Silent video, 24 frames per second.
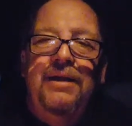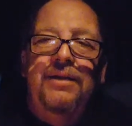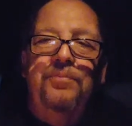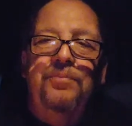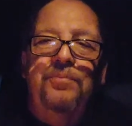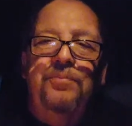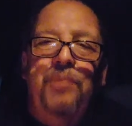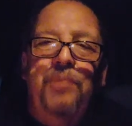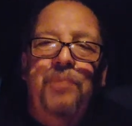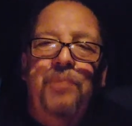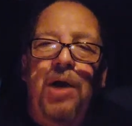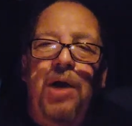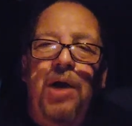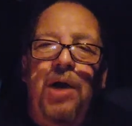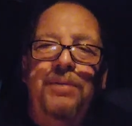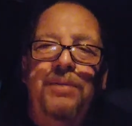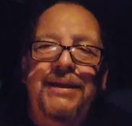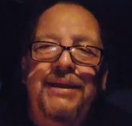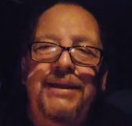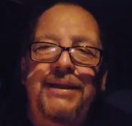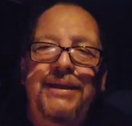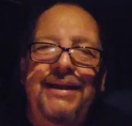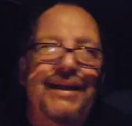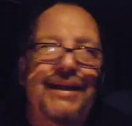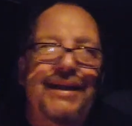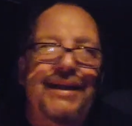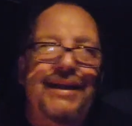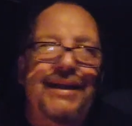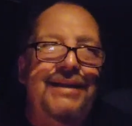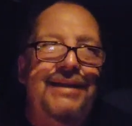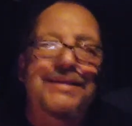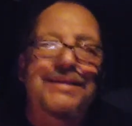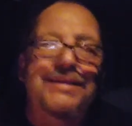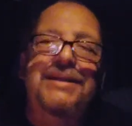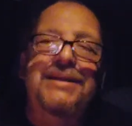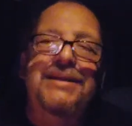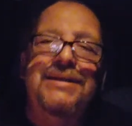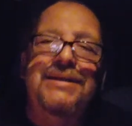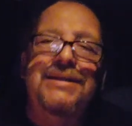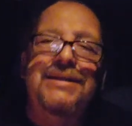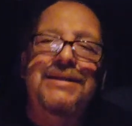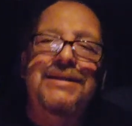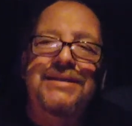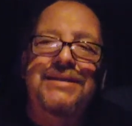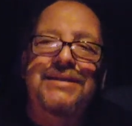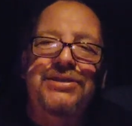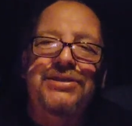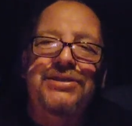Probably the
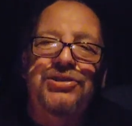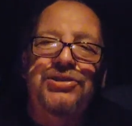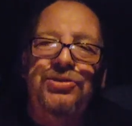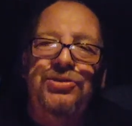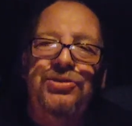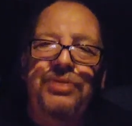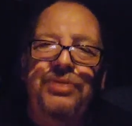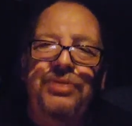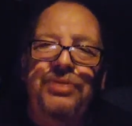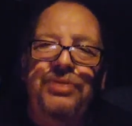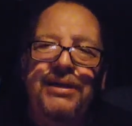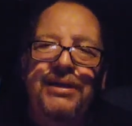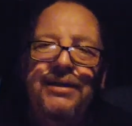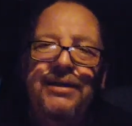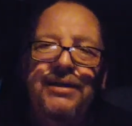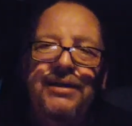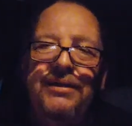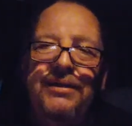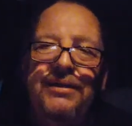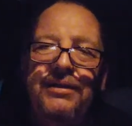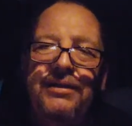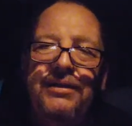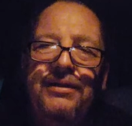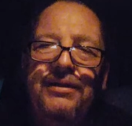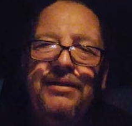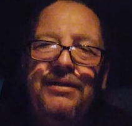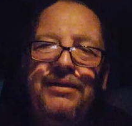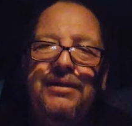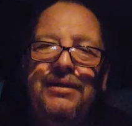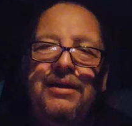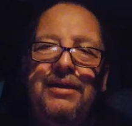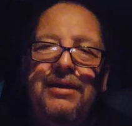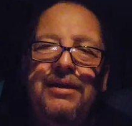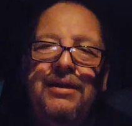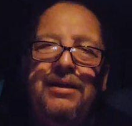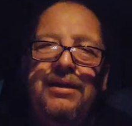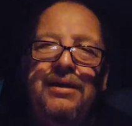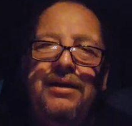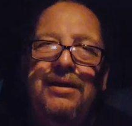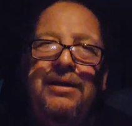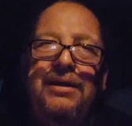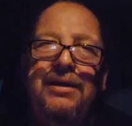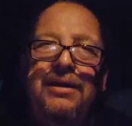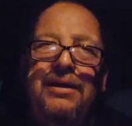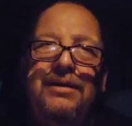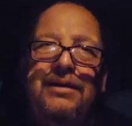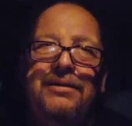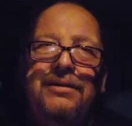easiest is do it
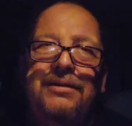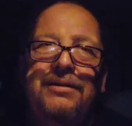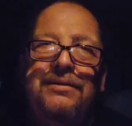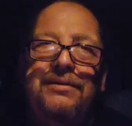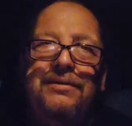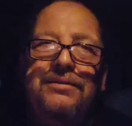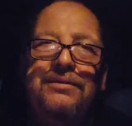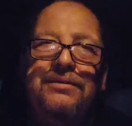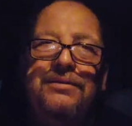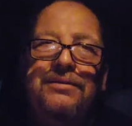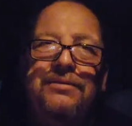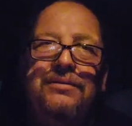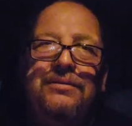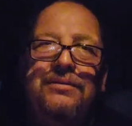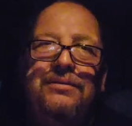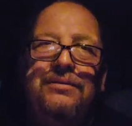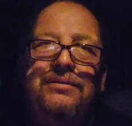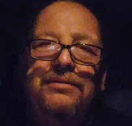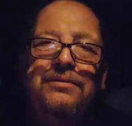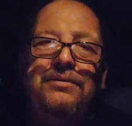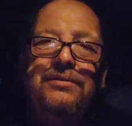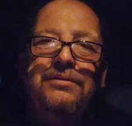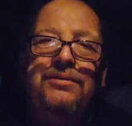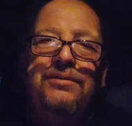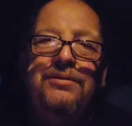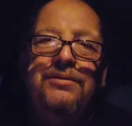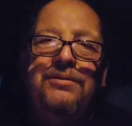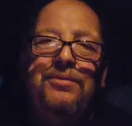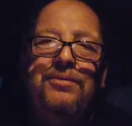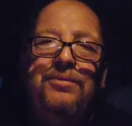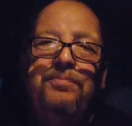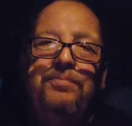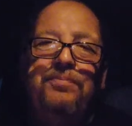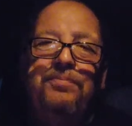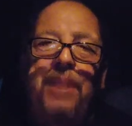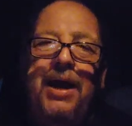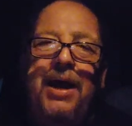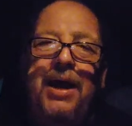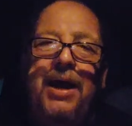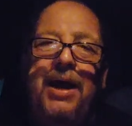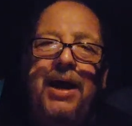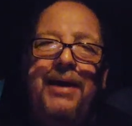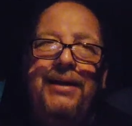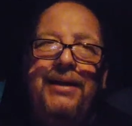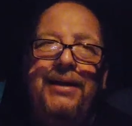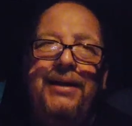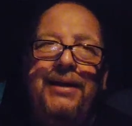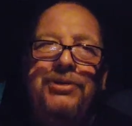uh,
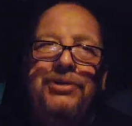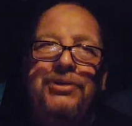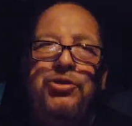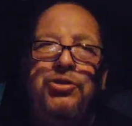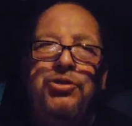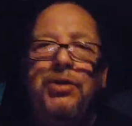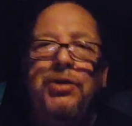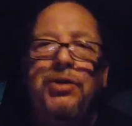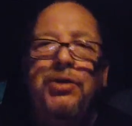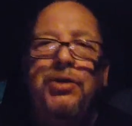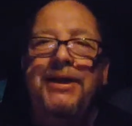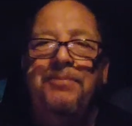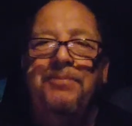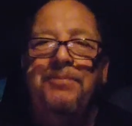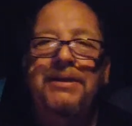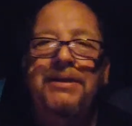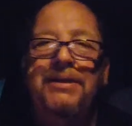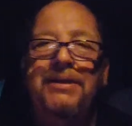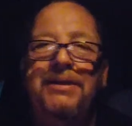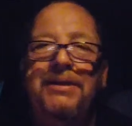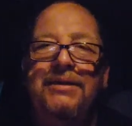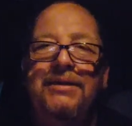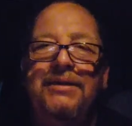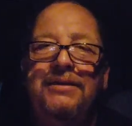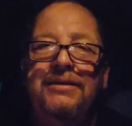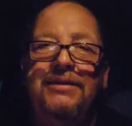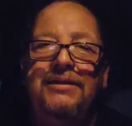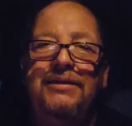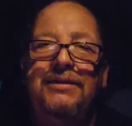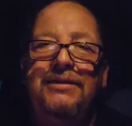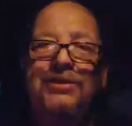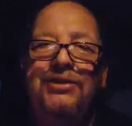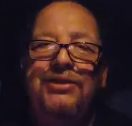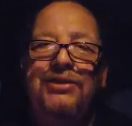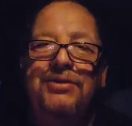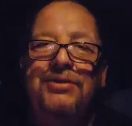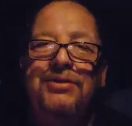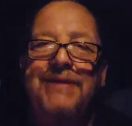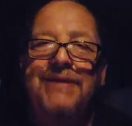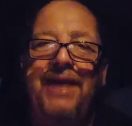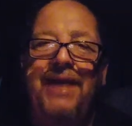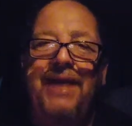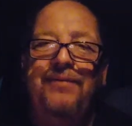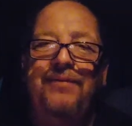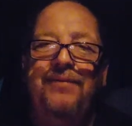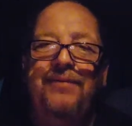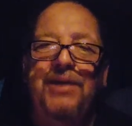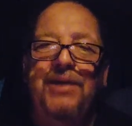by trip, because I
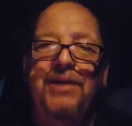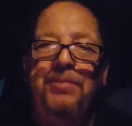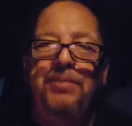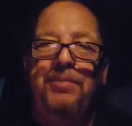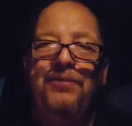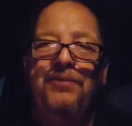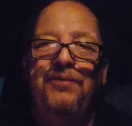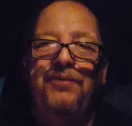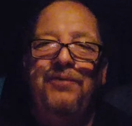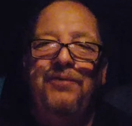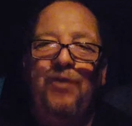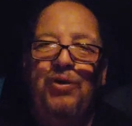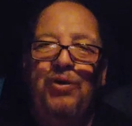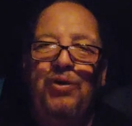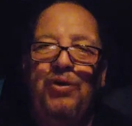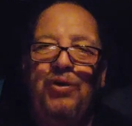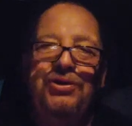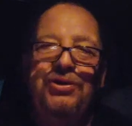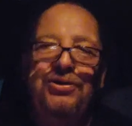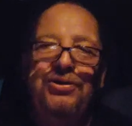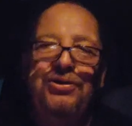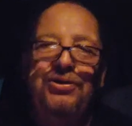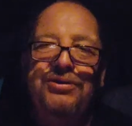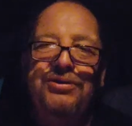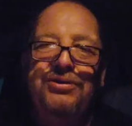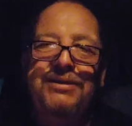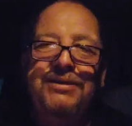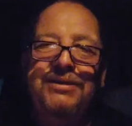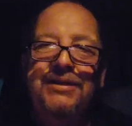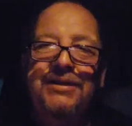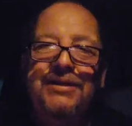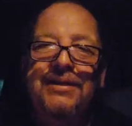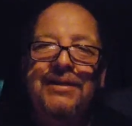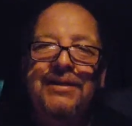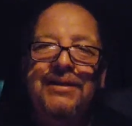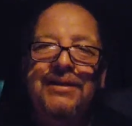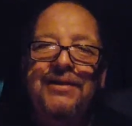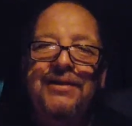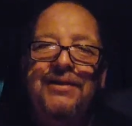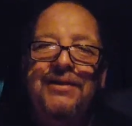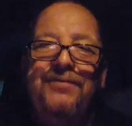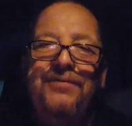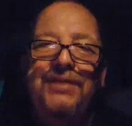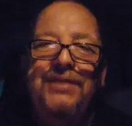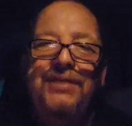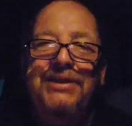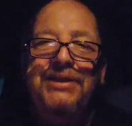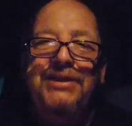have a couple of folders
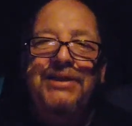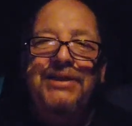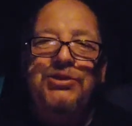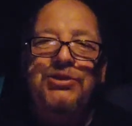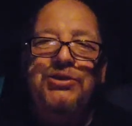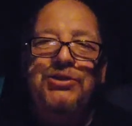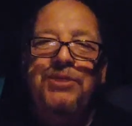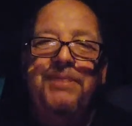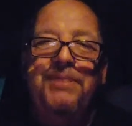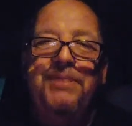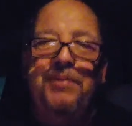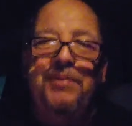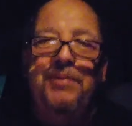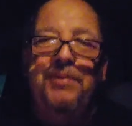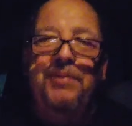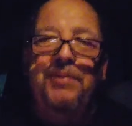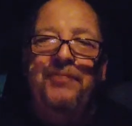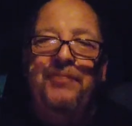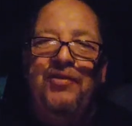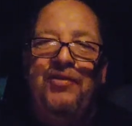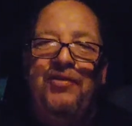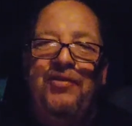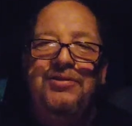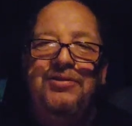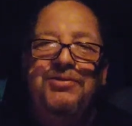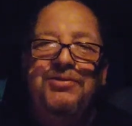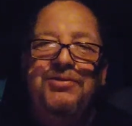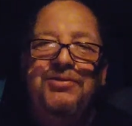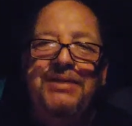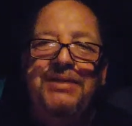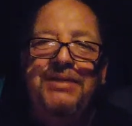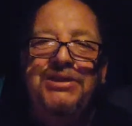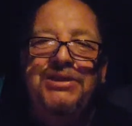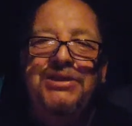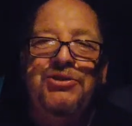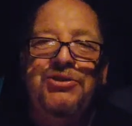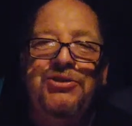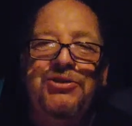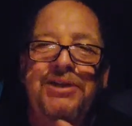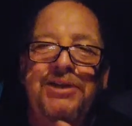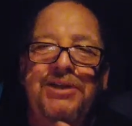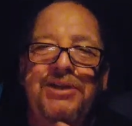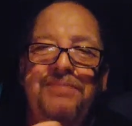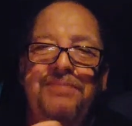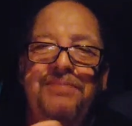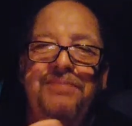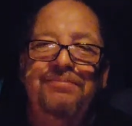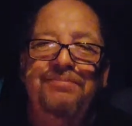for this trip, a couple of folders for this
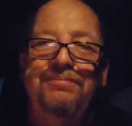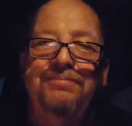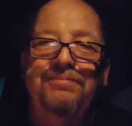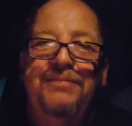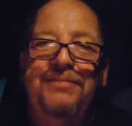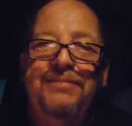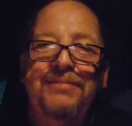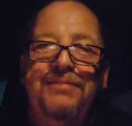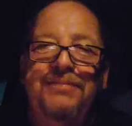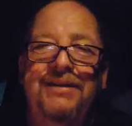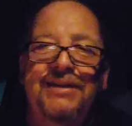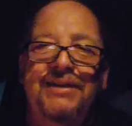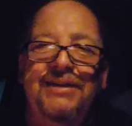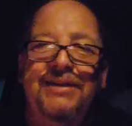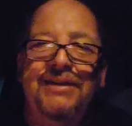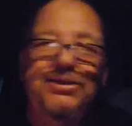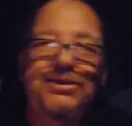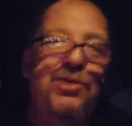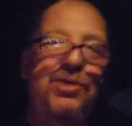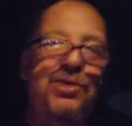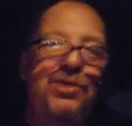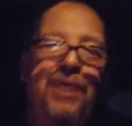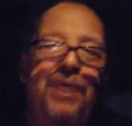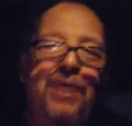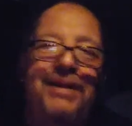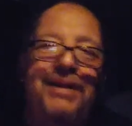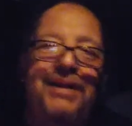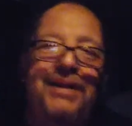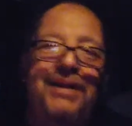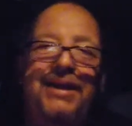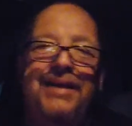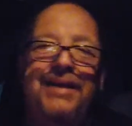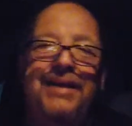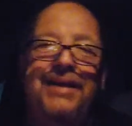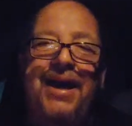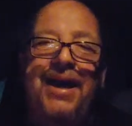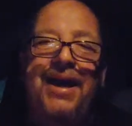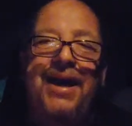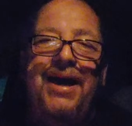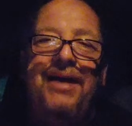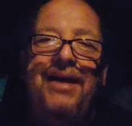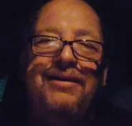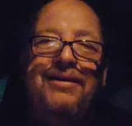trip, and so on, like that.